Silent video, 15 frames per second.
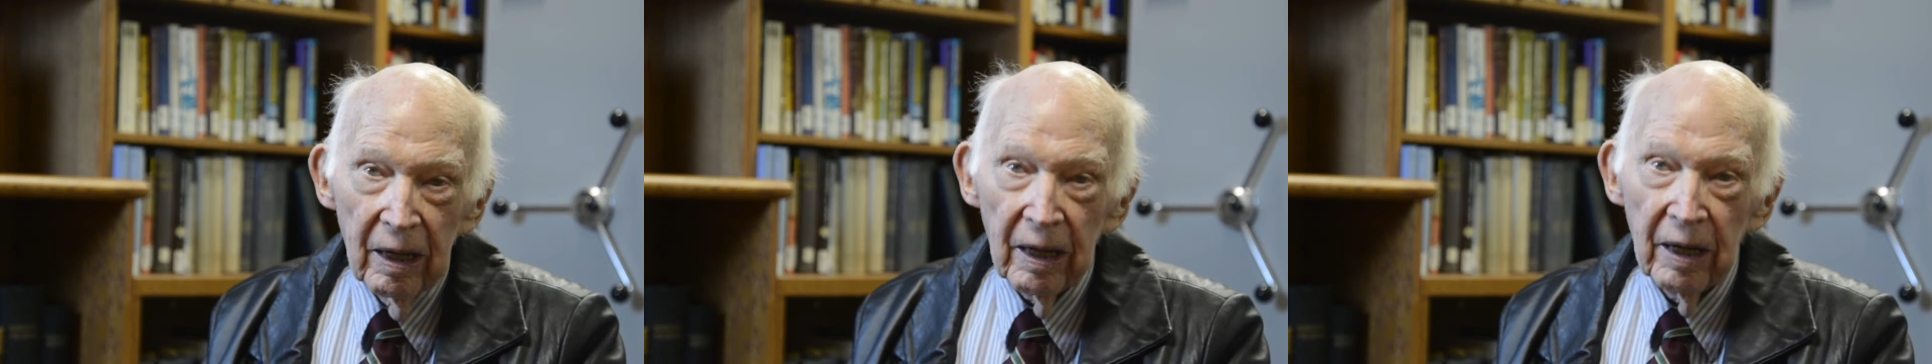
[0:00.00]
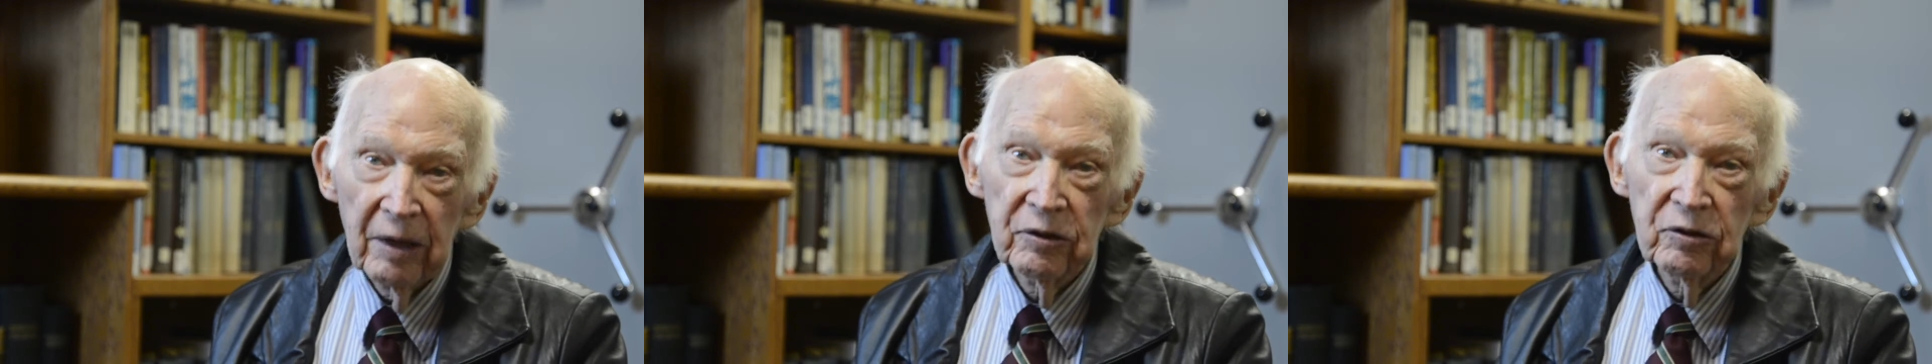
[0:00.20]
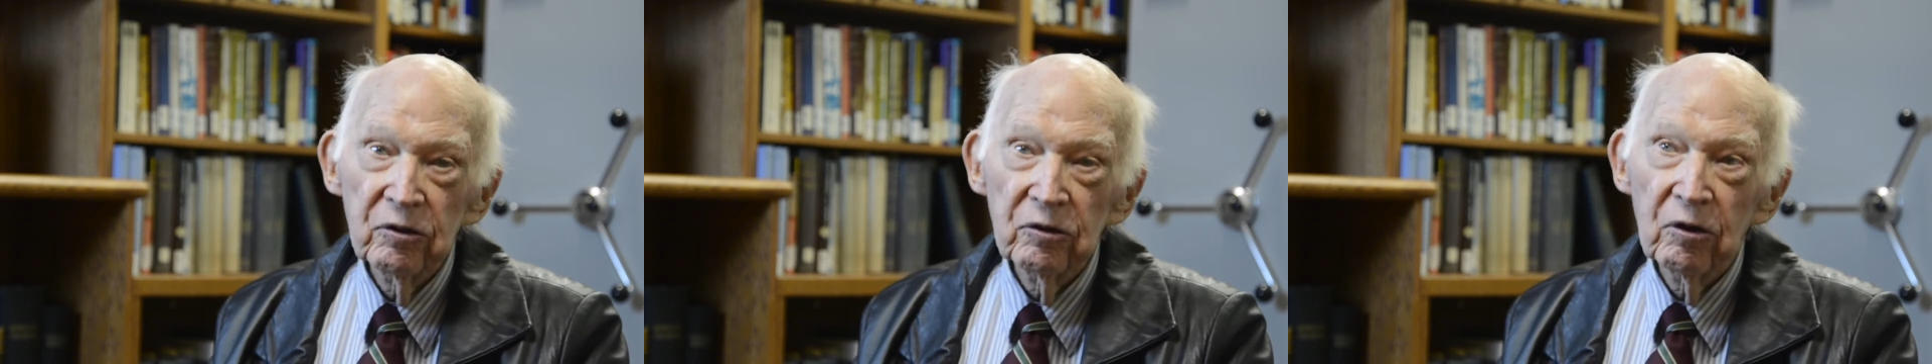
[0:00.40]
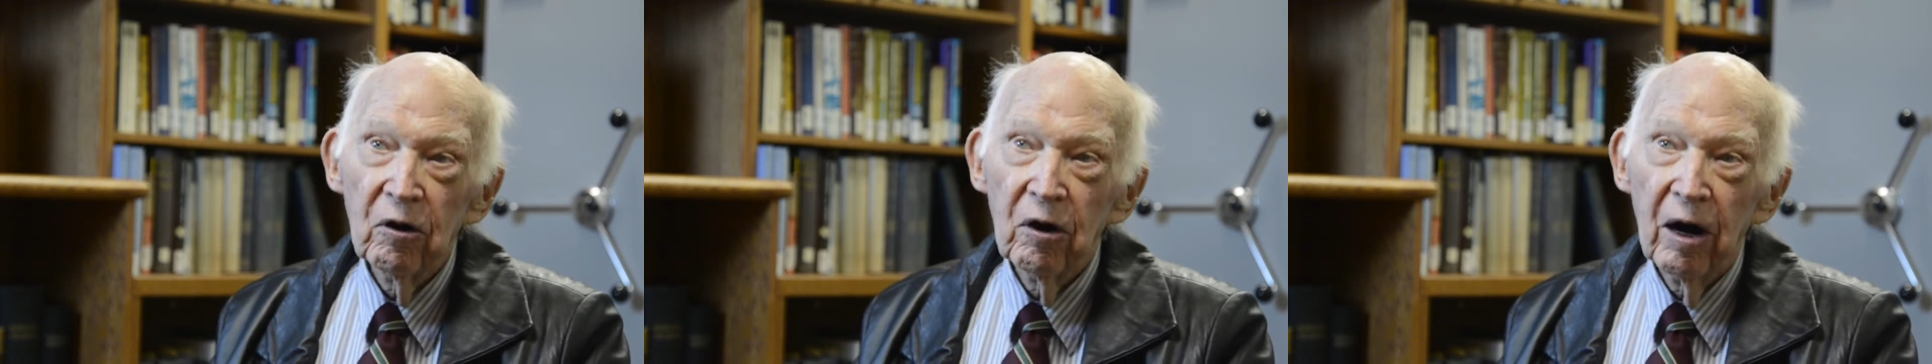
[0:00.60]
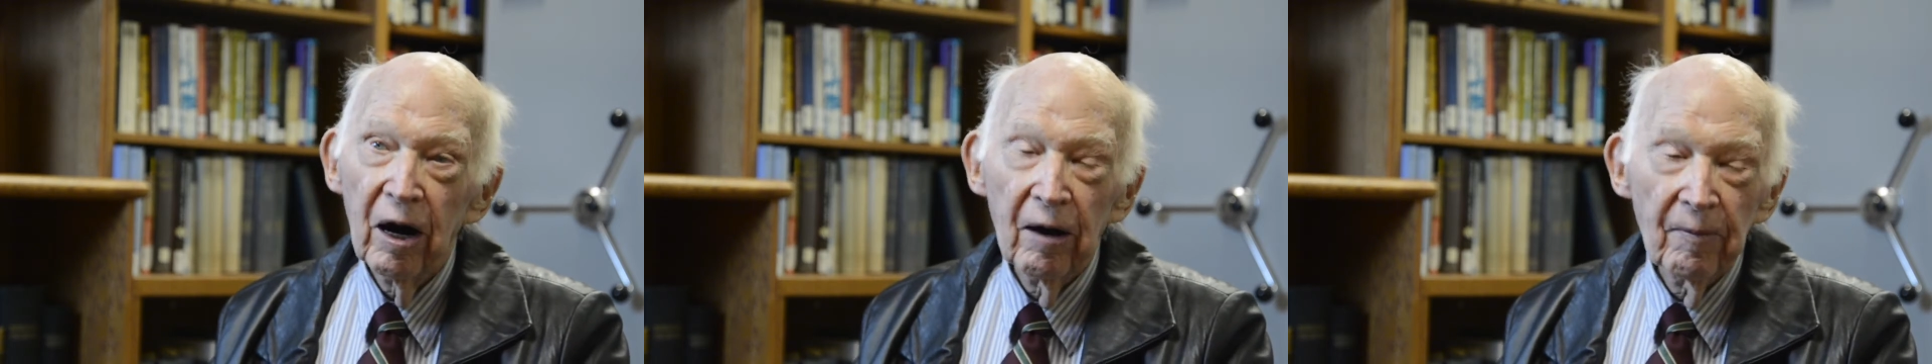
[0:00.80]
and you know
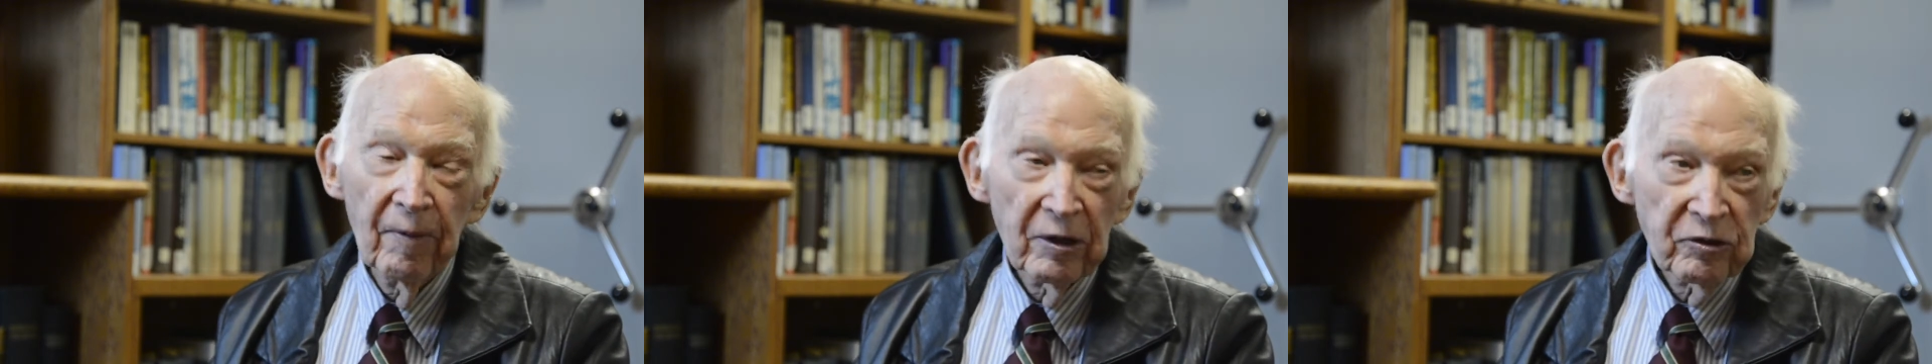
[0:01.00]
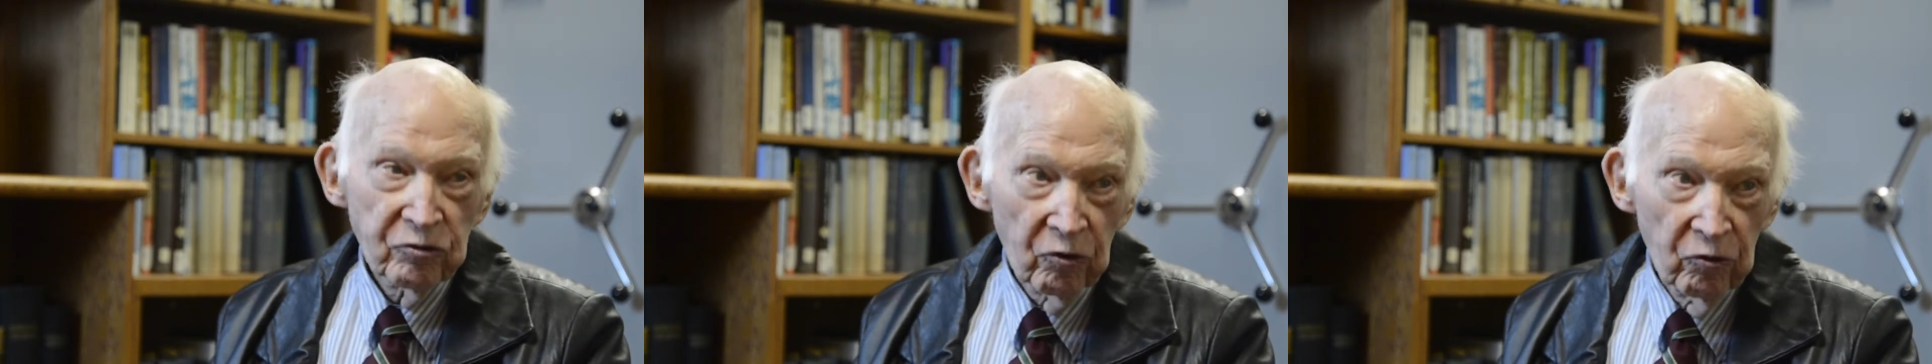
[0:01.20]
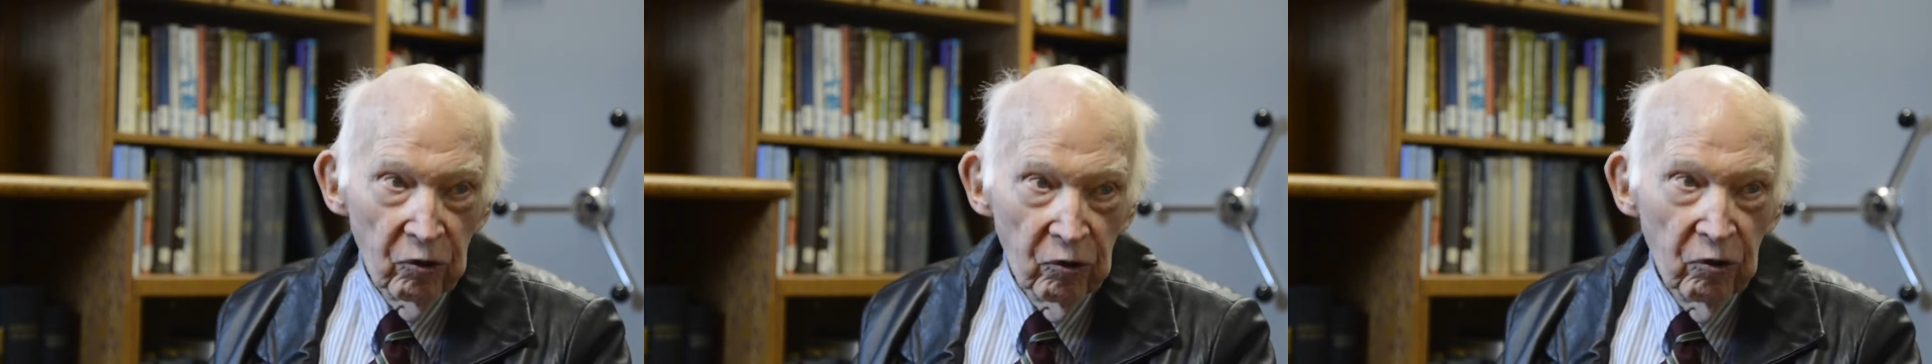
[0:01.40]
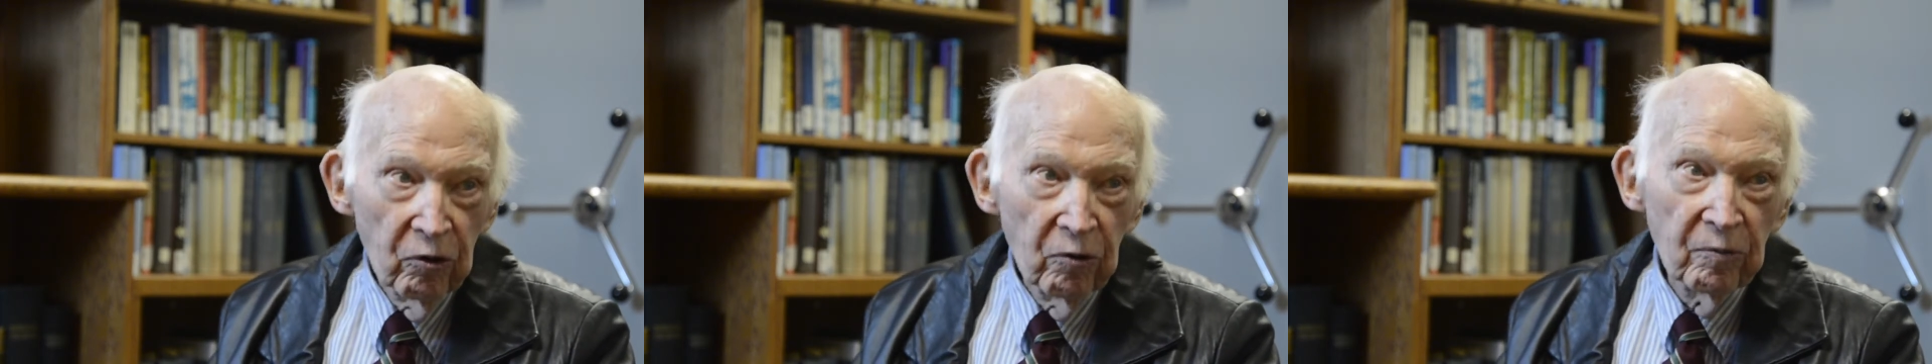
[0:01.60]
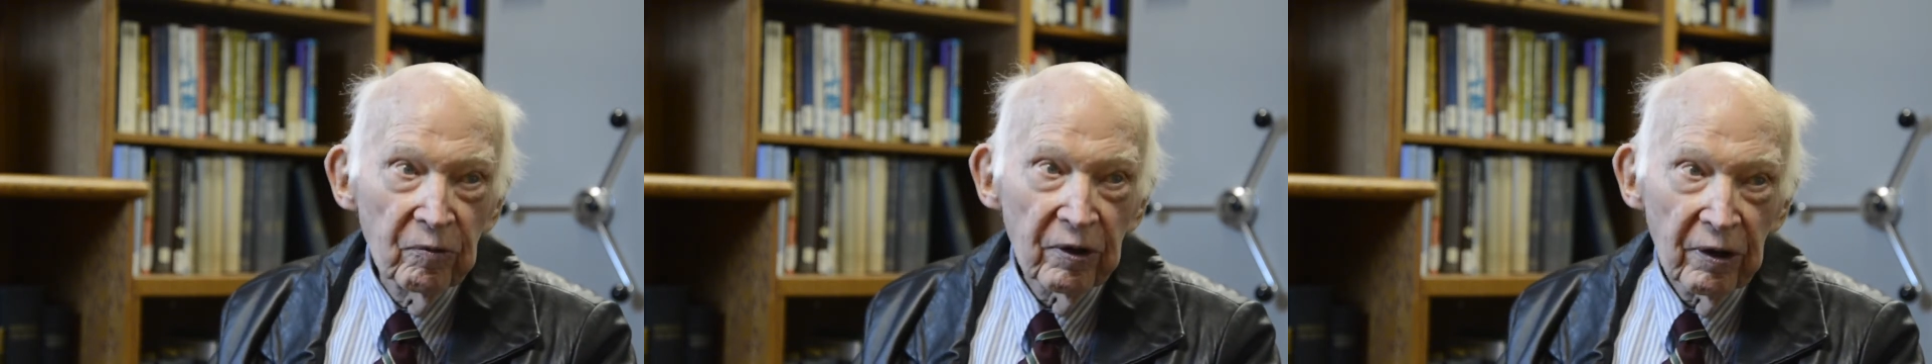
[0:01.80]
how much
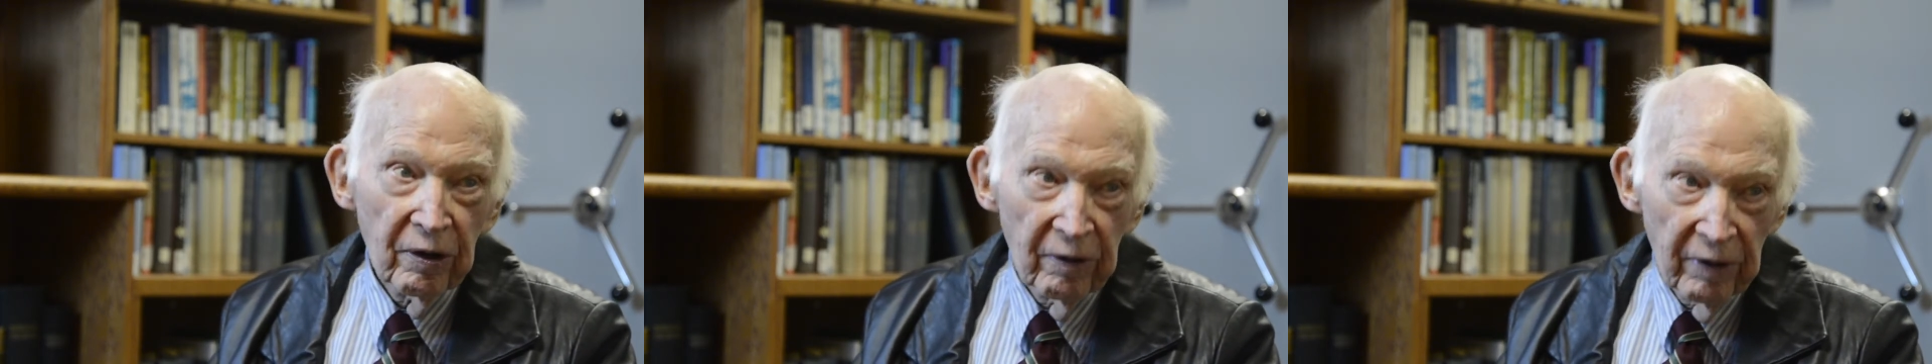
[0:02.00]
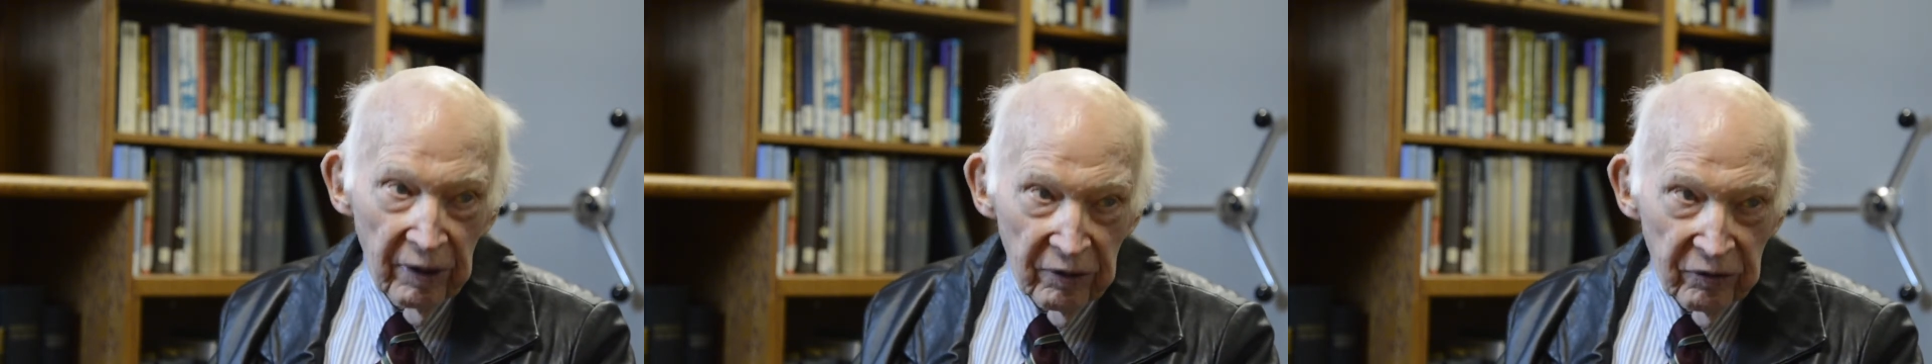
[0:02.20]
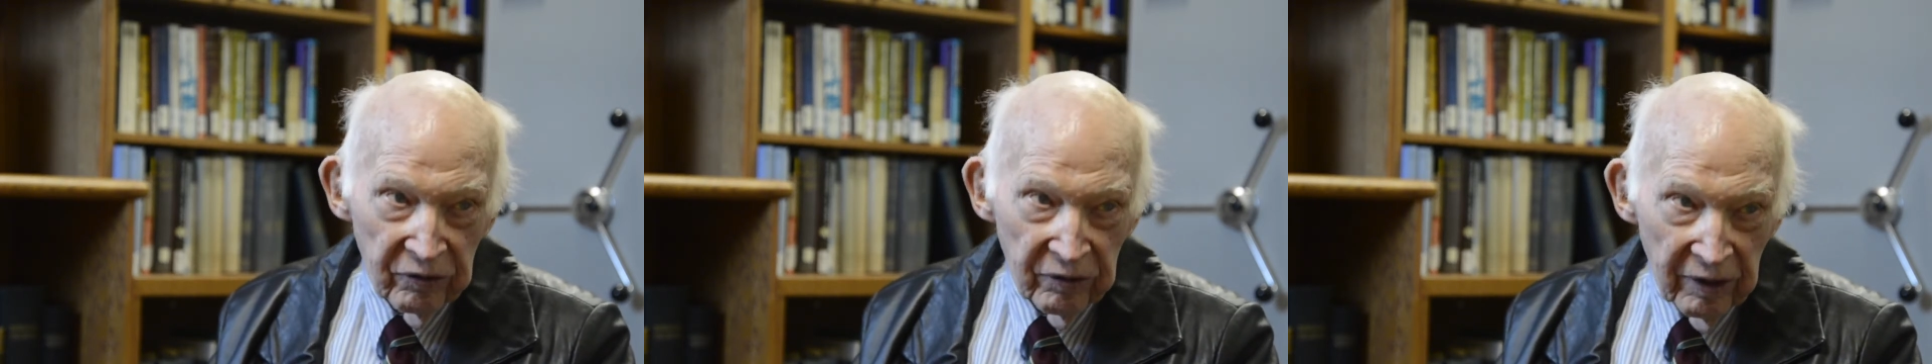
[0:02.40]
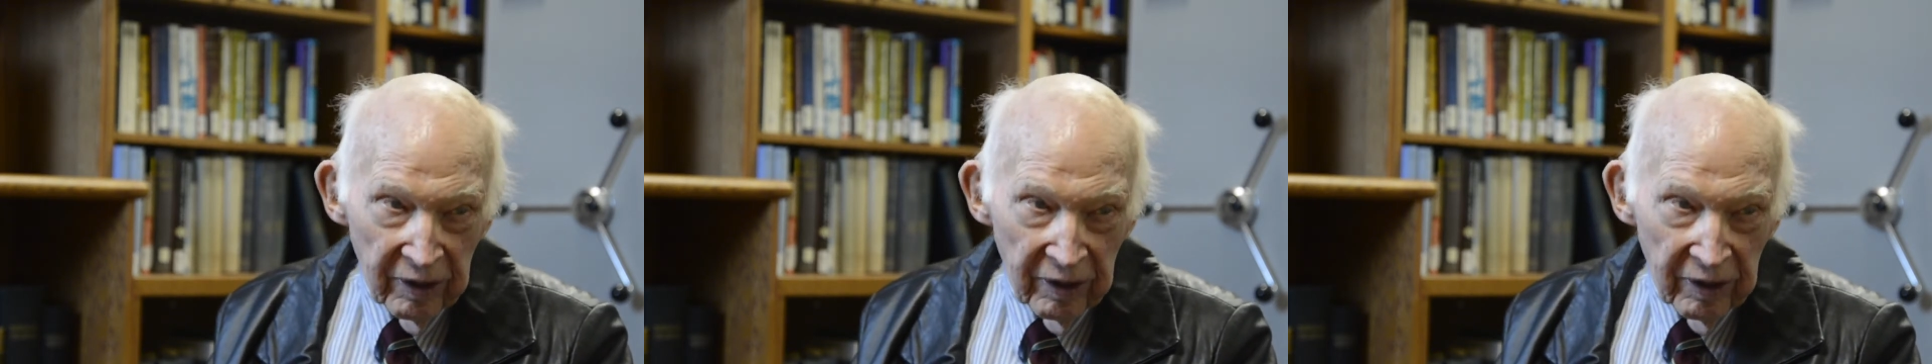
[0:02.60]
room there is.